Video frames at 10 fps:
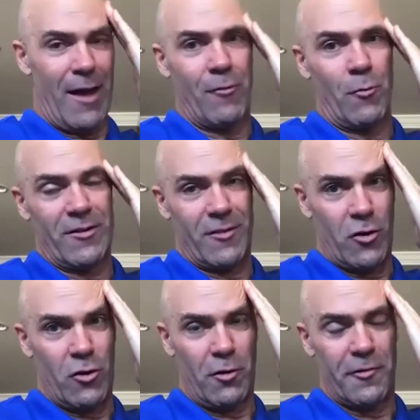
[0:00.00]
everyone's a
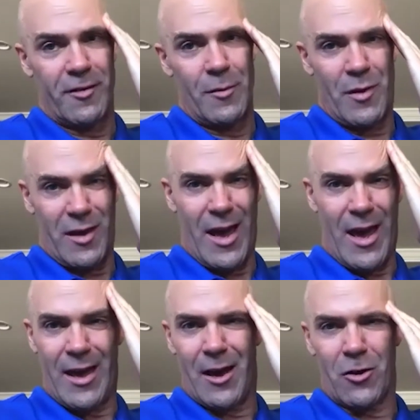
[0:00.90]
Google
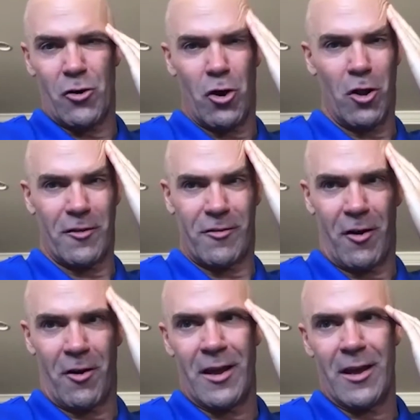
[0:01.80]
CPA, a Google
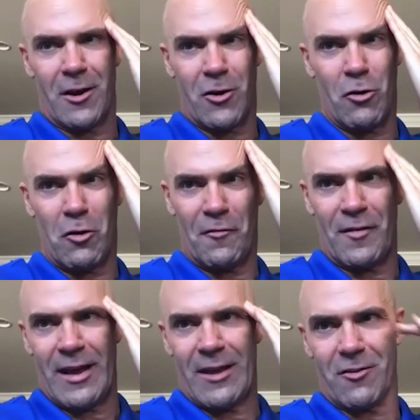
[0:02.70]
attorney, a Google
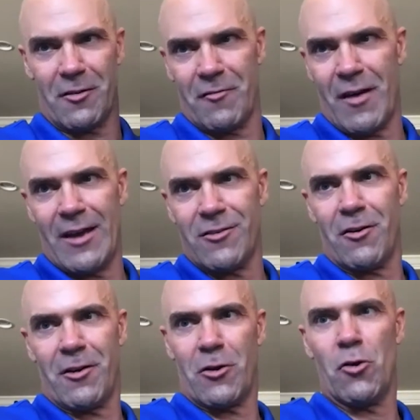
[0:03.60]
financial advisor,
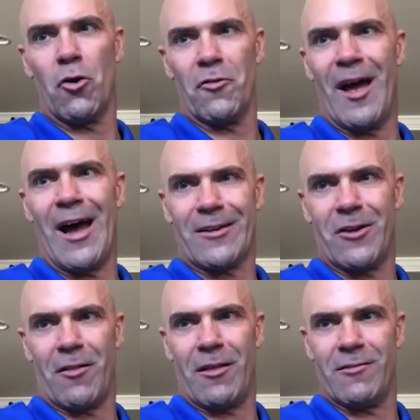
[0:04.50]
and a Google
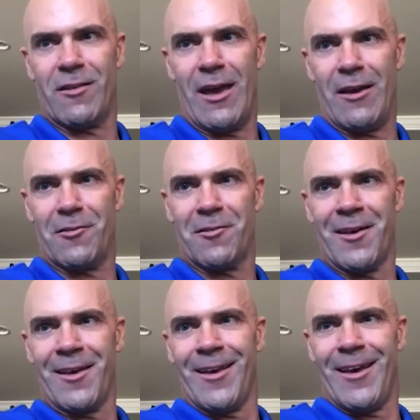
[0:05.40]
doctor these days.
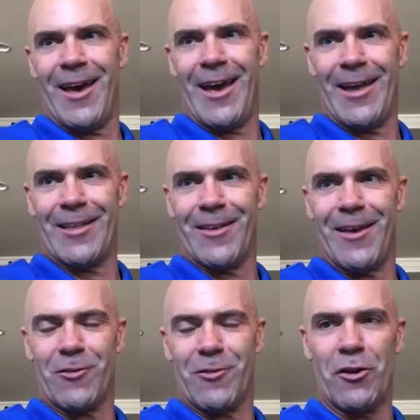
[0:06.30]
And
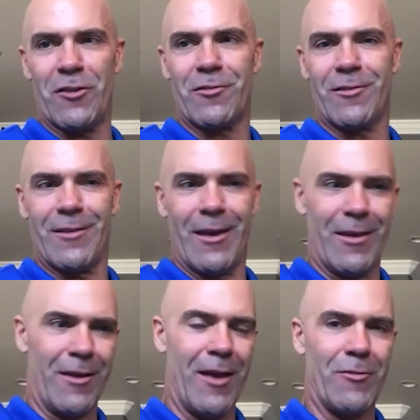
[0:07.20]
as good as
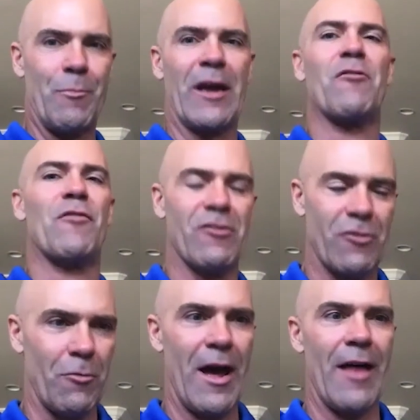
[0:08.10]

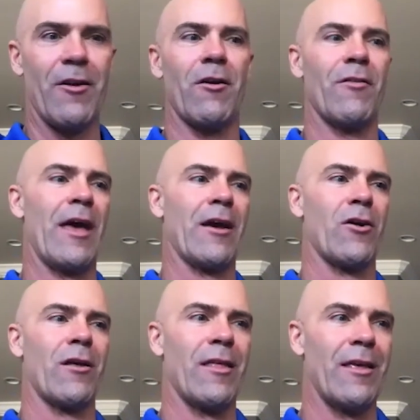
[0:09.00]
beneficial rather that
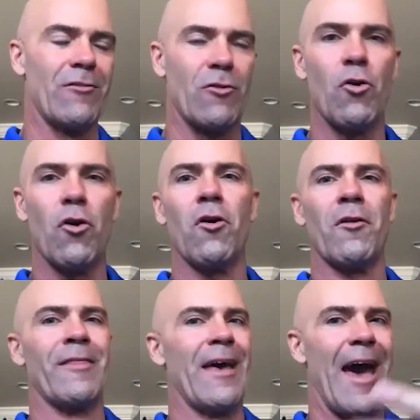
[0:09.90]
is Google
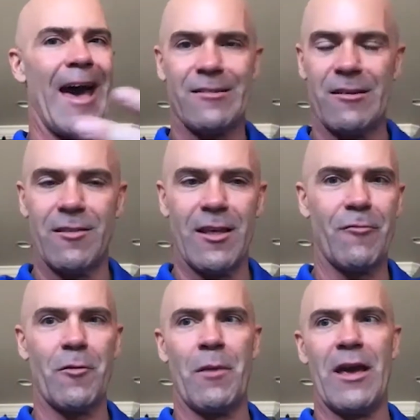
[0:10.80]
and the access to
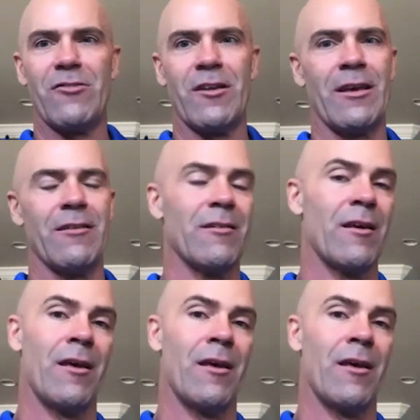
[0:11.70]
information is,